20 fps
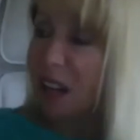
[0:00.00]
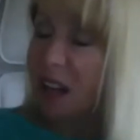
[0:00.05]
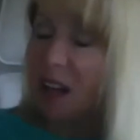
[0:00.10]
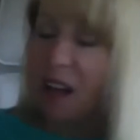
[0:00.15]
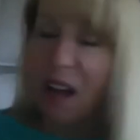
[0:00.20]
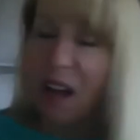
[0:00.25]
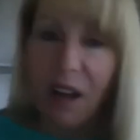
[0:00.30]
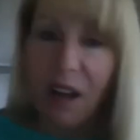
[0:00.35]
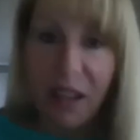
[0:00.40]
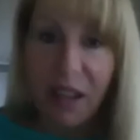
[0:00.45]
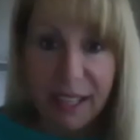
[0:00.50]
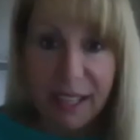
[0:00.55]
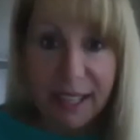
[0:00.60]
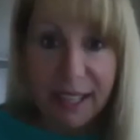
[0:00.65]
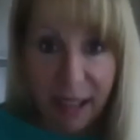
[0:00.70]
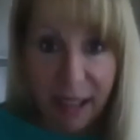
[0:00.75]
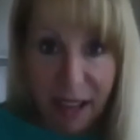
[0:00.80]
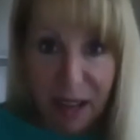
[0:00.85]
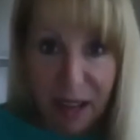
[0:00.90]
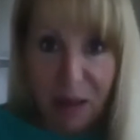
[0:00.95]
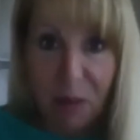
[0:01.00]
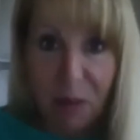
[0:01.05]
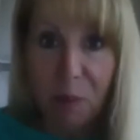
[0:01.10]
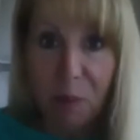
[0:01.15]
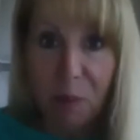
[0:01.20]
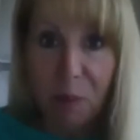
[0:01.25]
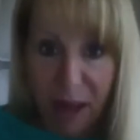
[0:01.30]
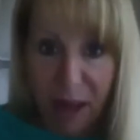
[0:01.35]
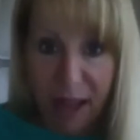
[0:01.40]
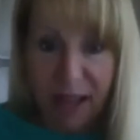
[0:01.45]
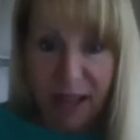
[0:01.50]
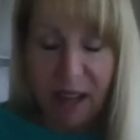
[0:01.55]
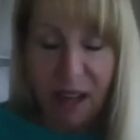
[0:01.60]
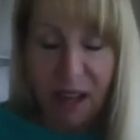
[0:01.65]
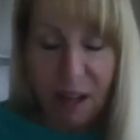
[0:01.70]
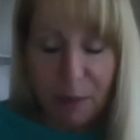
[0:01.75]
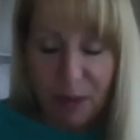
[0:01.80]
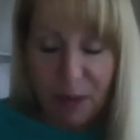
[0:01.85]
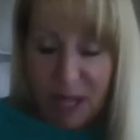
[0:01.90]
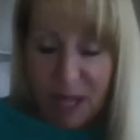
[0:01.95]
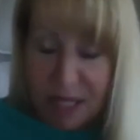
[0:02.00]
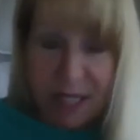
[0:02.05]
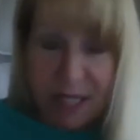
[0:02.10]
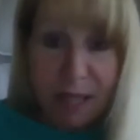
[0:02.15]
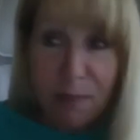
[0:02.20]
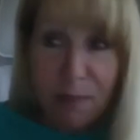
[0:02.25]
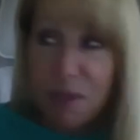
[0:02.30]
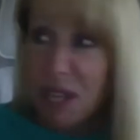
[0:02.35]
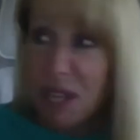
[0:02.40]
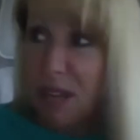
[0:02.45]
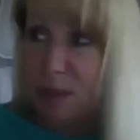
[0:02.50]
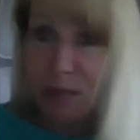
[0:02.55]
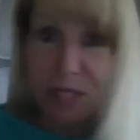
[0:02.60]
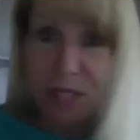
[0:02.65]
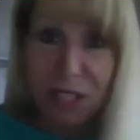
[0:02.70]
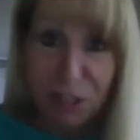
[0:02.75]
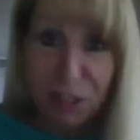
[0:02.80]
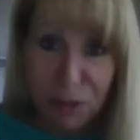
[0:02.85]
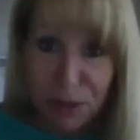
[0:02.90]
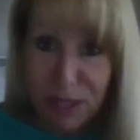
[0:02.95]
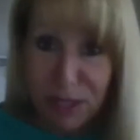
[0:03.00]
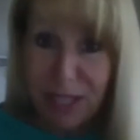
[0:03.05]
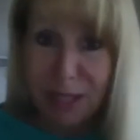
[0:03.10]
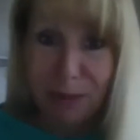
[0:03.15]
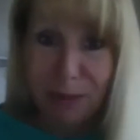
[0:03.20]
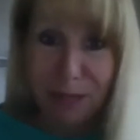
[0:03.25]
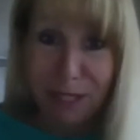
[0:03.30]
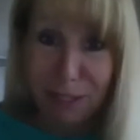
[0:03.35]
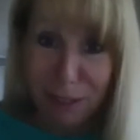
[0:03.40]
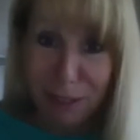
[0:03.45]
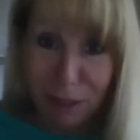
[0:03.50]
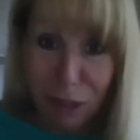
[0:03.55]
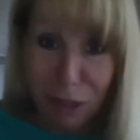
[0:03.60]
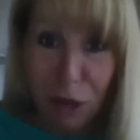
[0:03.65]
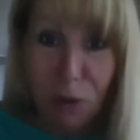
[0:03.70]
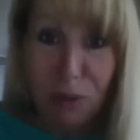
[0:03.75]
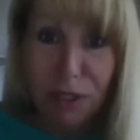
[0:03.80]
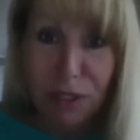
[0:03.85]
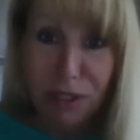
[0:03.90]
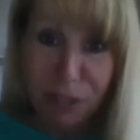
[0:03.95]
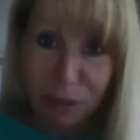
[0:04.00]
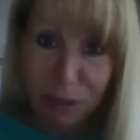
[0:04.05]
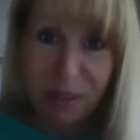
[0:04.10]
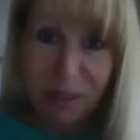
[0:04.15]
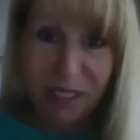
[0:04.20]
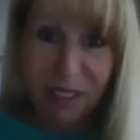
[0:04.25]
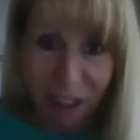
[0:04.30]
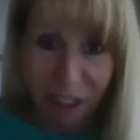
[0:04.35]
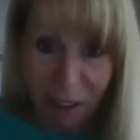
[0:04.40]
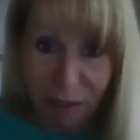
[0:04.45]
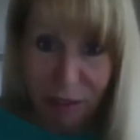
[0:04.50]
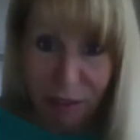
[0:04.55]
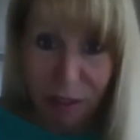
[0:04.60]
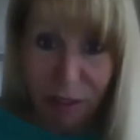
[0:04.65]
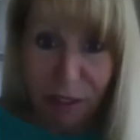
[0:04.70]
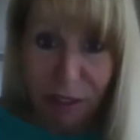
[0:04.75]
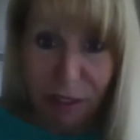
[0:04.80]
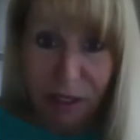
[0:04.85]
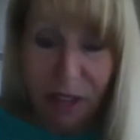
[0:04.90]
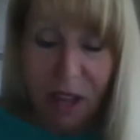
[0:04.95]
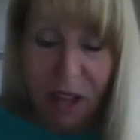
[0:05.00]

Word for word: Uh, get back up. And sometimes you're going to be slower to recover.